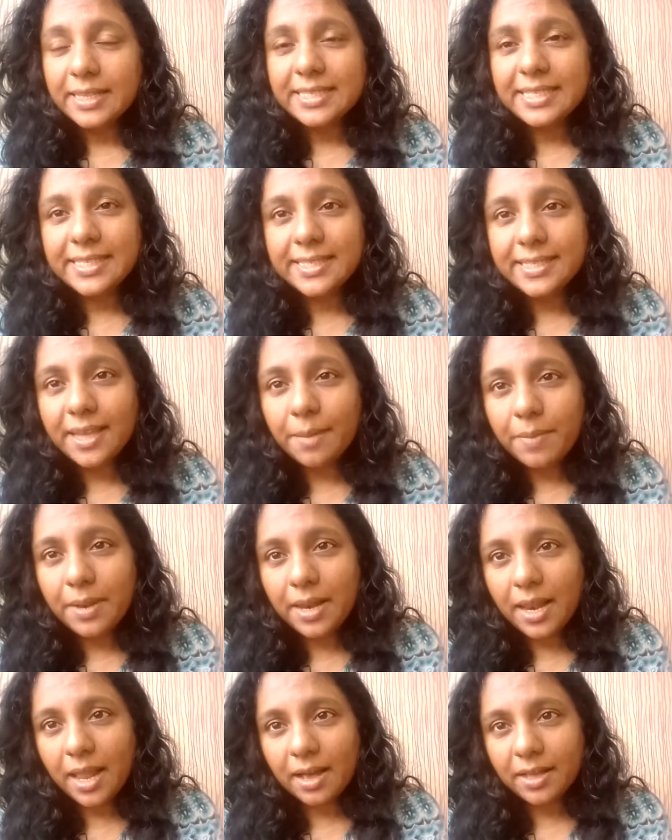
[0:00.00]

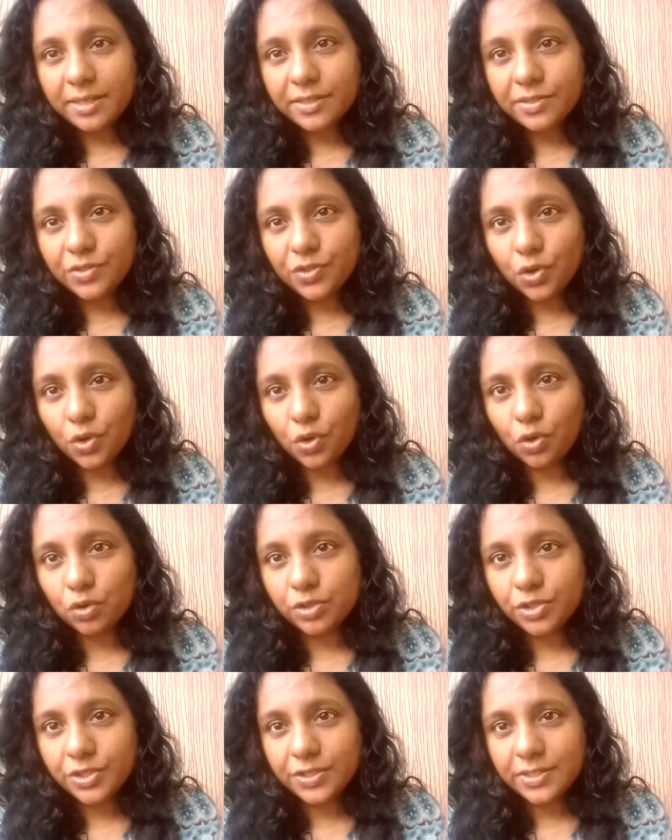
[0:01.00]
stabilize your
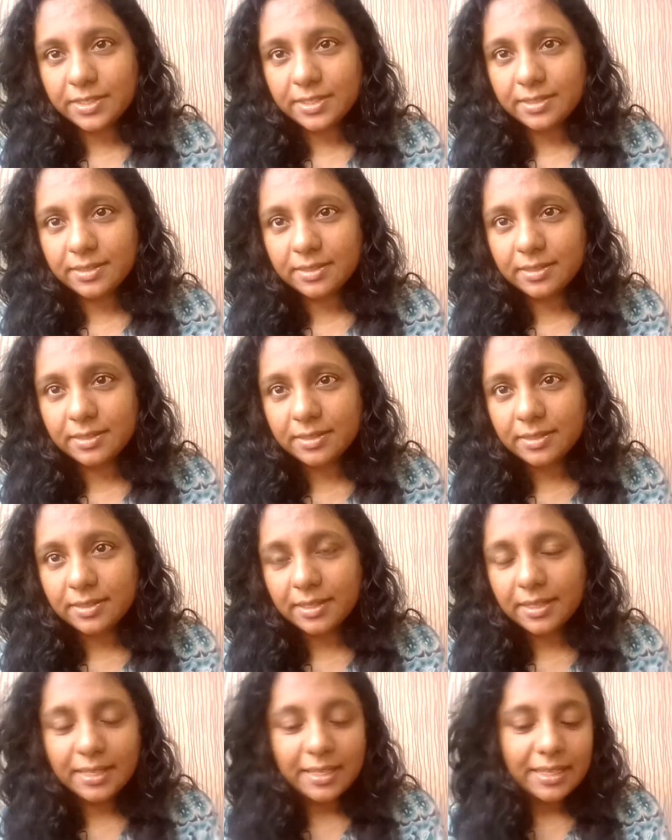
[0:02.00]
consciousness.
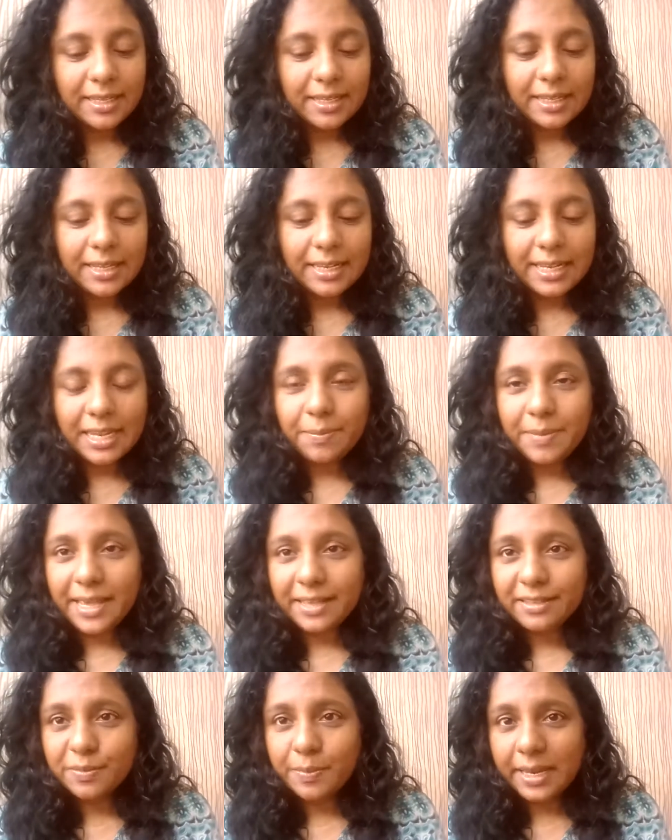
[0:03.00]
Let
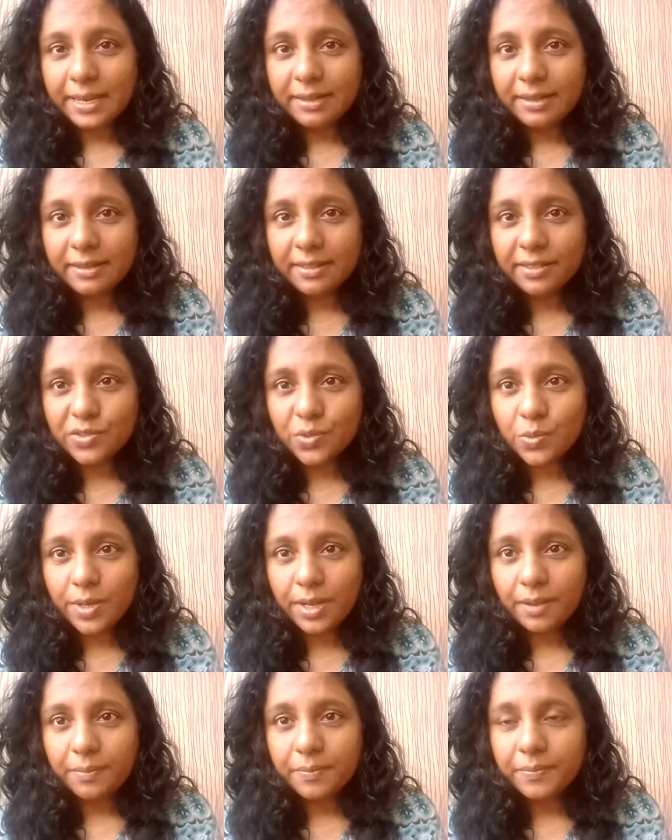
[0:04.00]
me explain it this
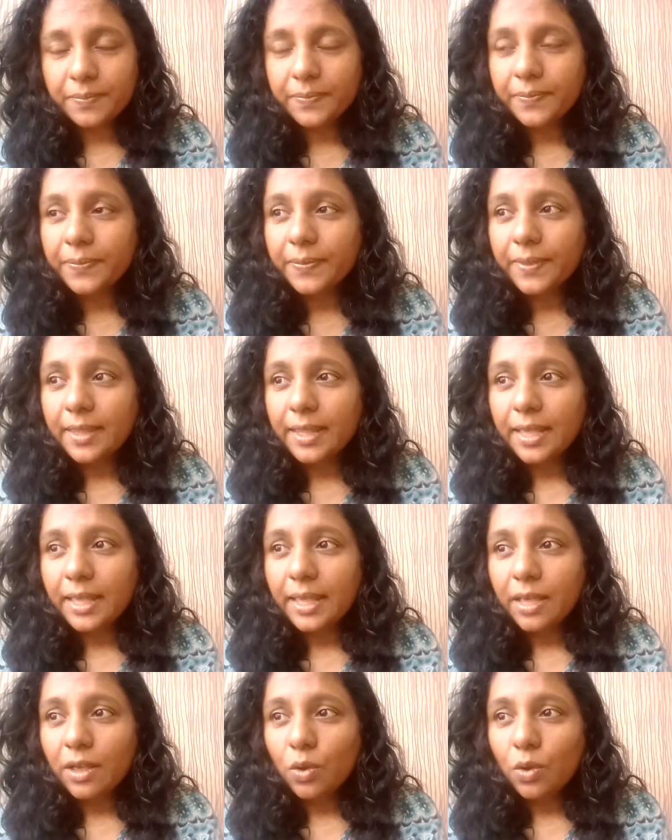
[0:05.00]
way.
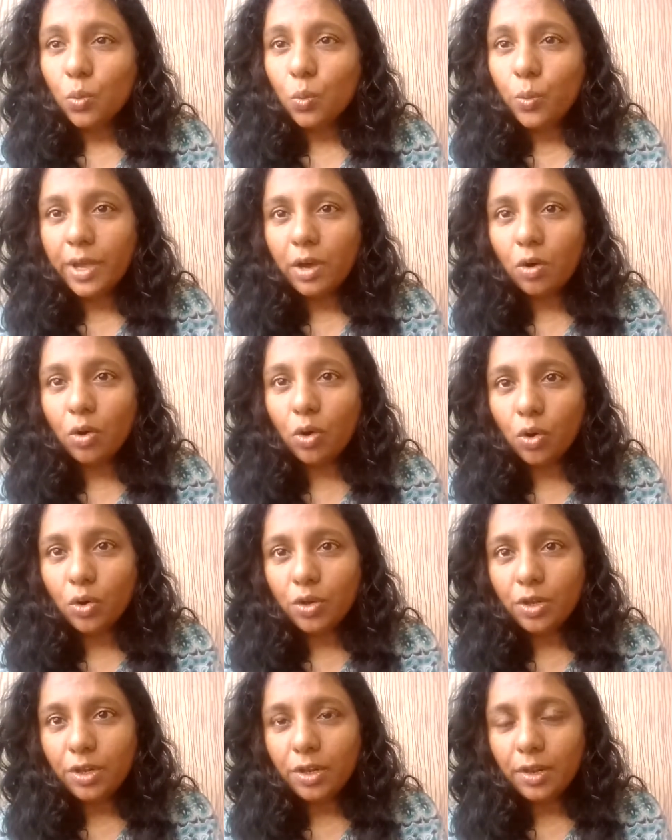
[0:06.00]
We are
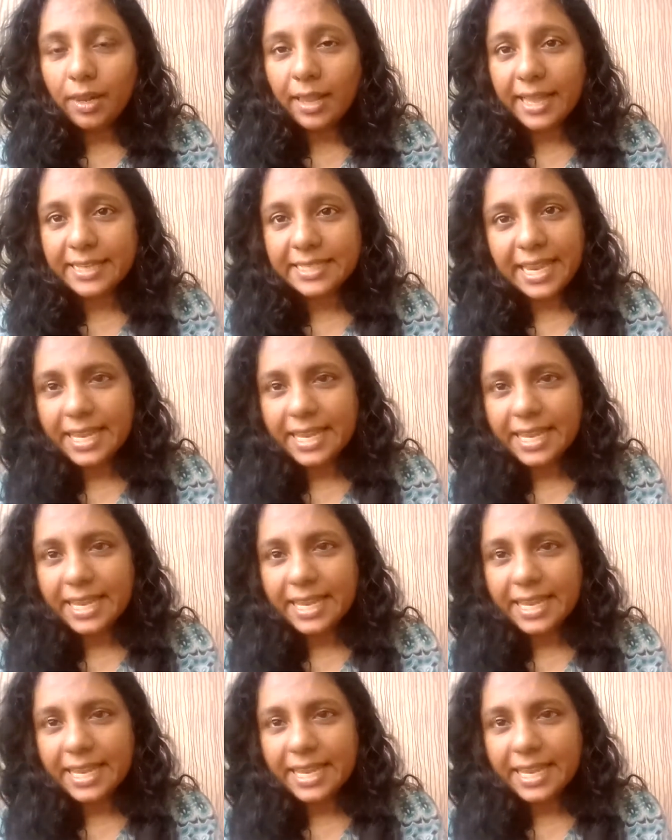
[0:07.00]
all at